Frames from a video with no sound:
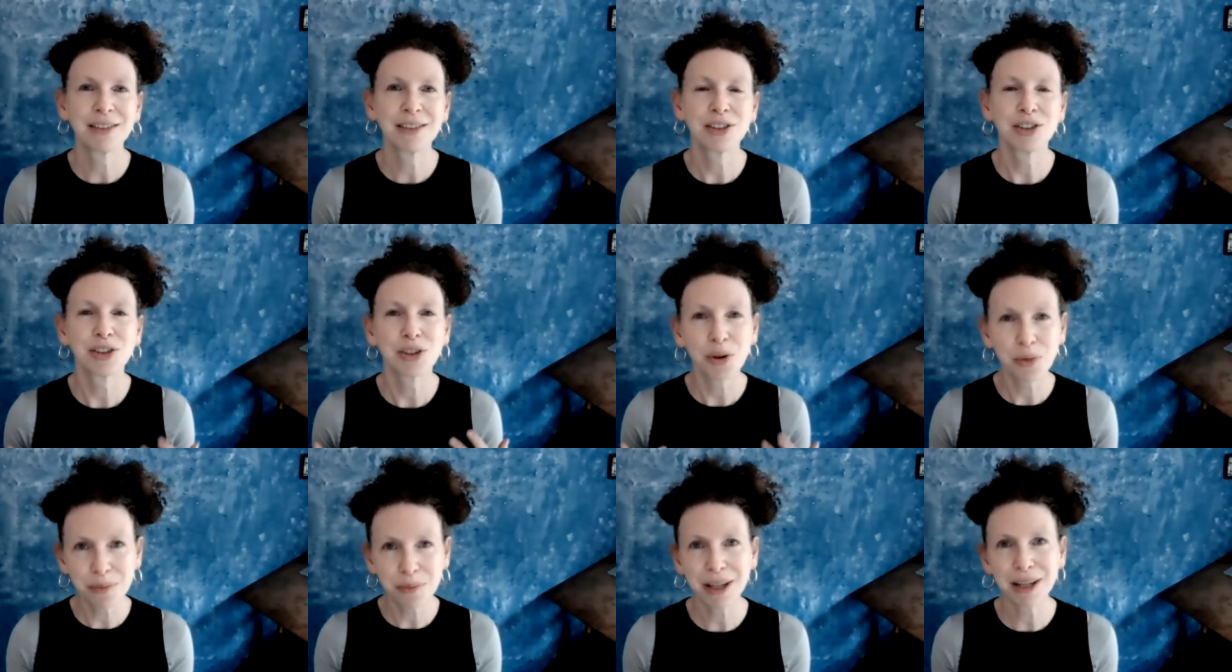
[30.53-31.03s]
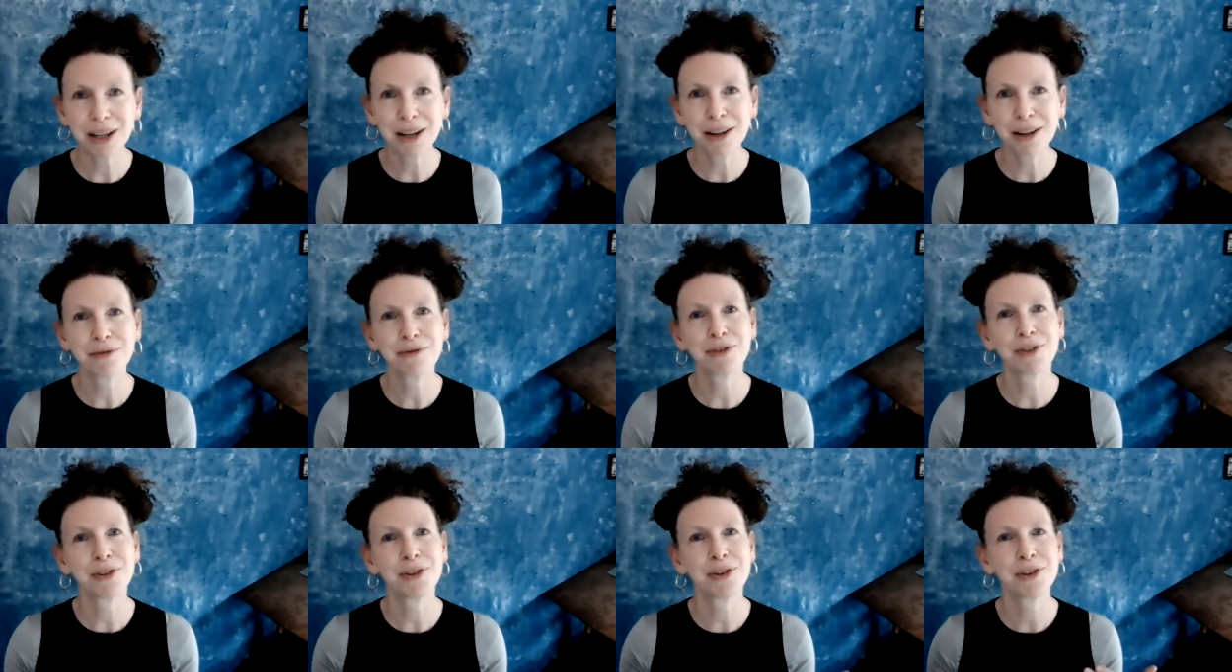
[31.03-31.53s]
so
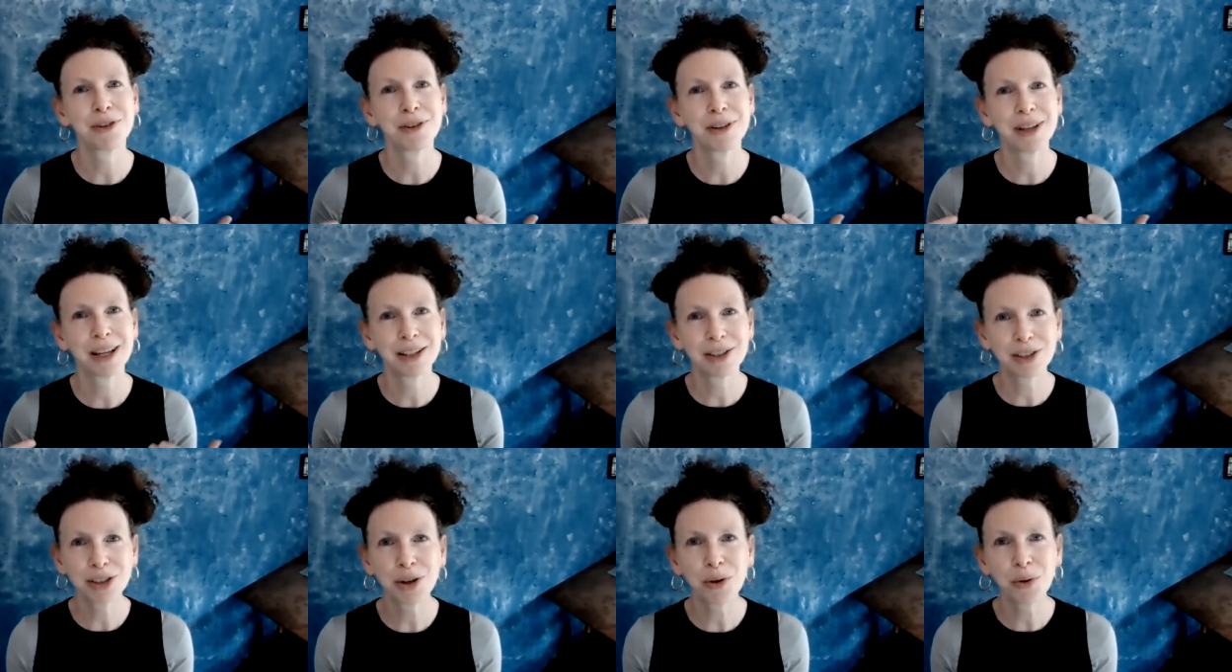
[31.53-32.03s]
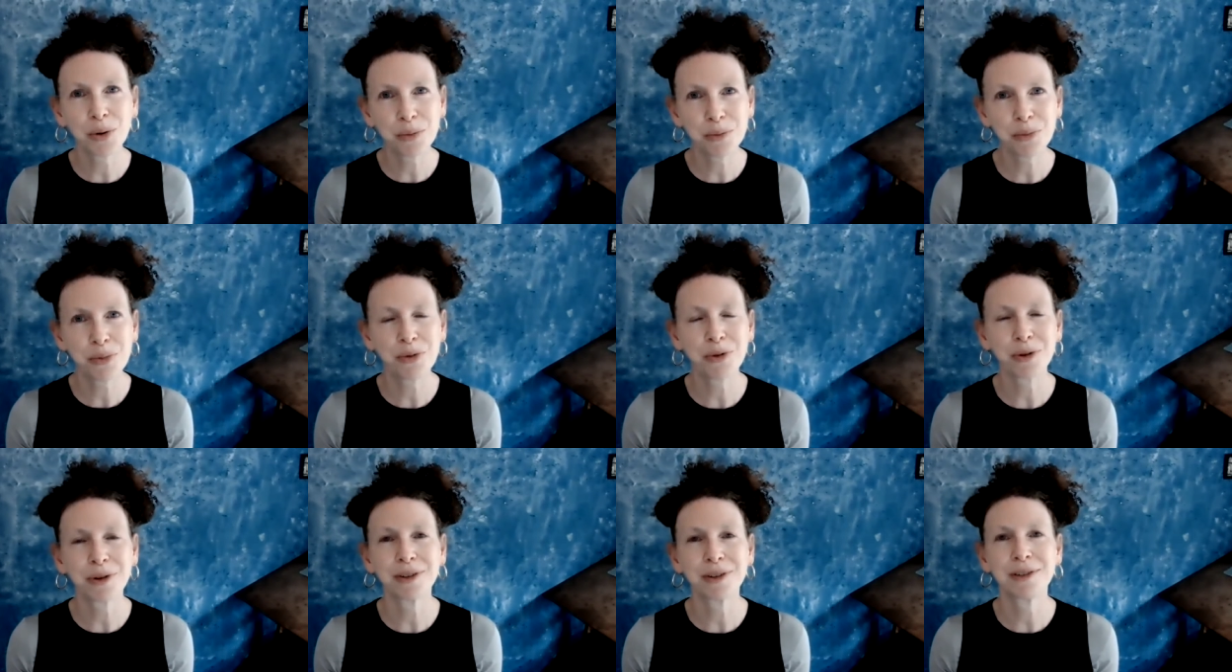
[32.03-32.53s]
meaningful and so
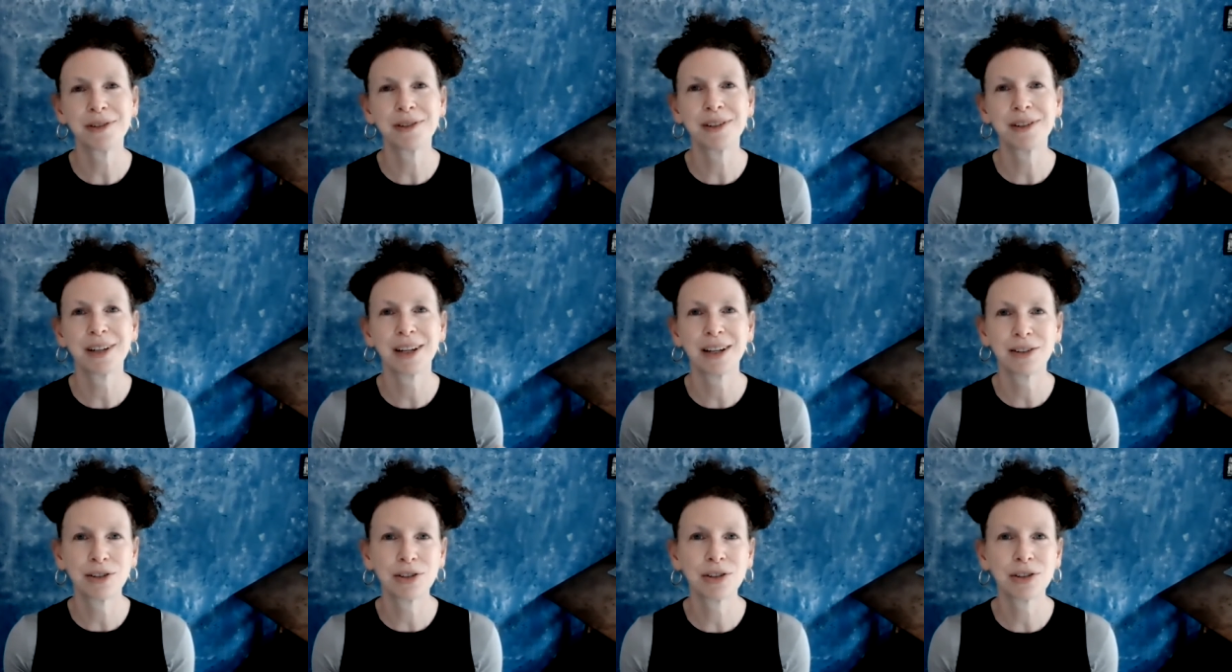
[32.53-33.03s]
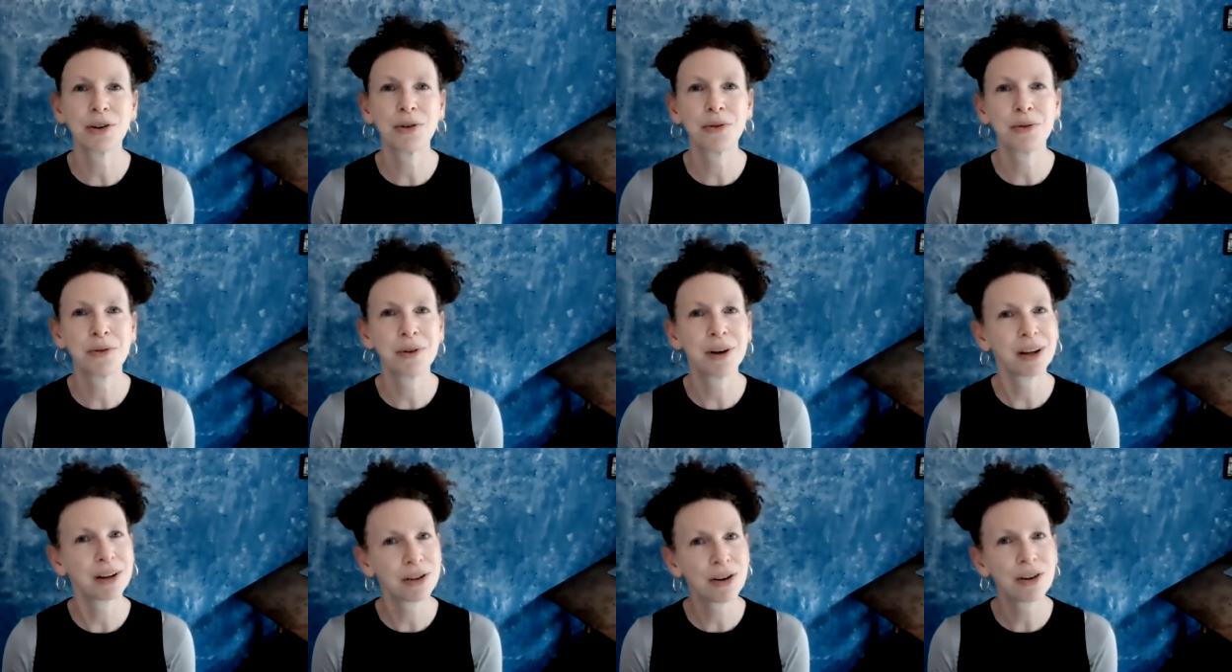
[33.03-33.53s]
important and
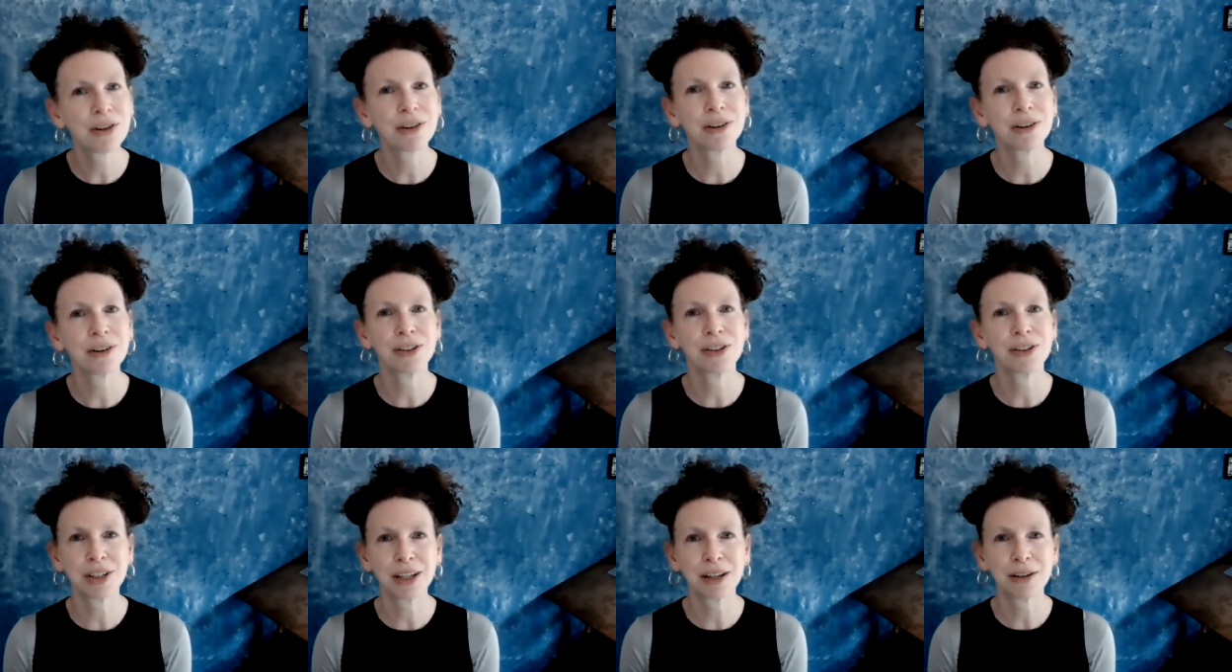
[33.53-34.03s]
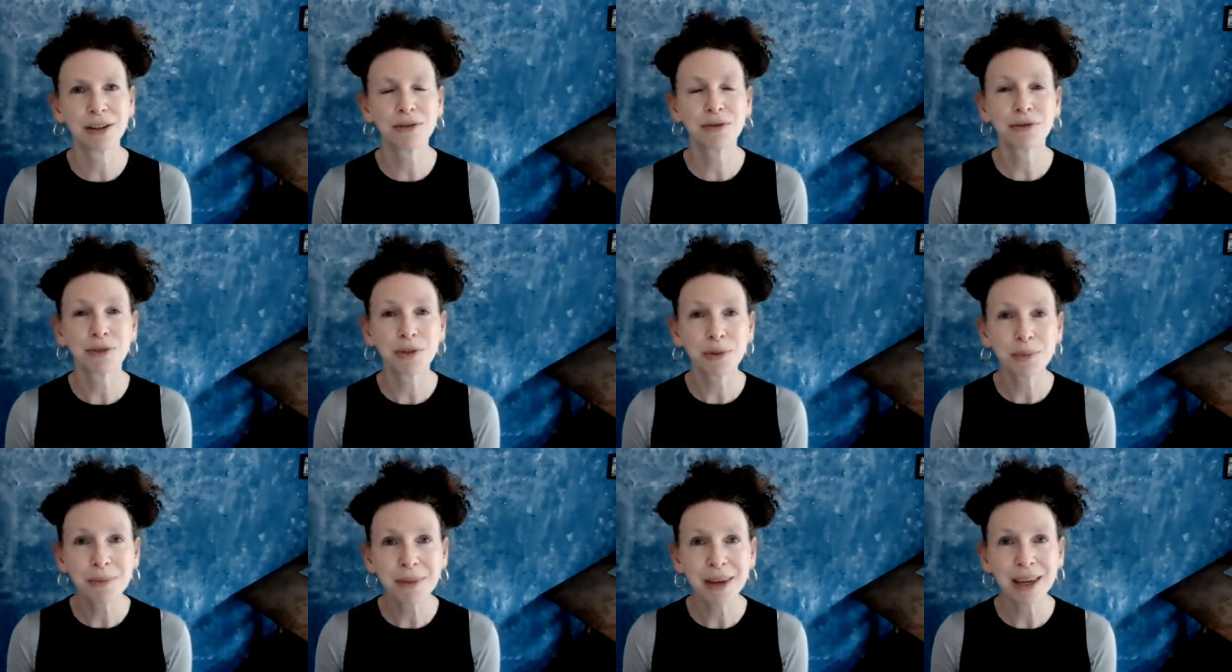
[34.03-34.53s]
so encouraging
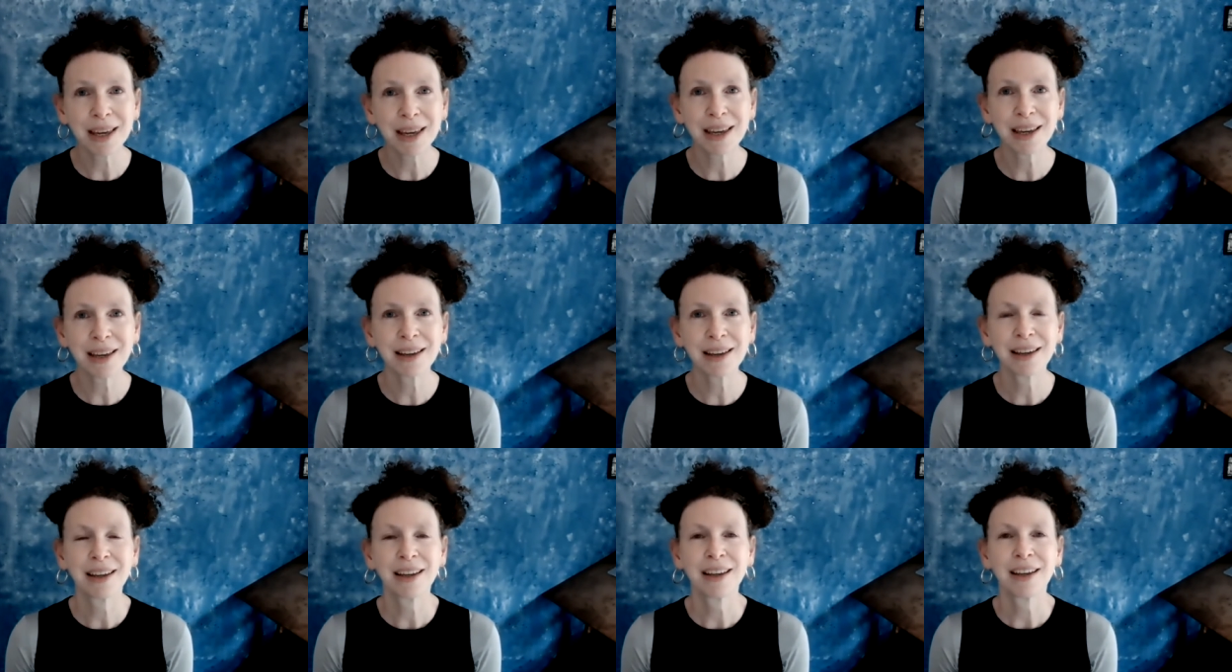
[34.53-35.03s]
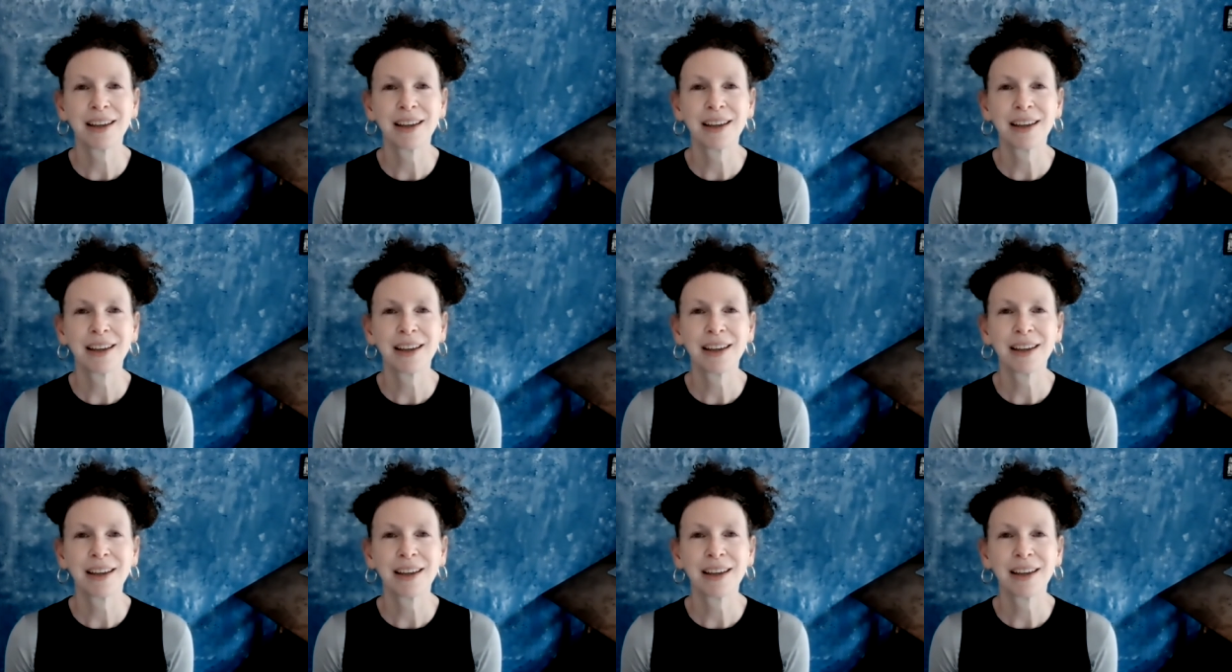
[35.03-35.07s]
for me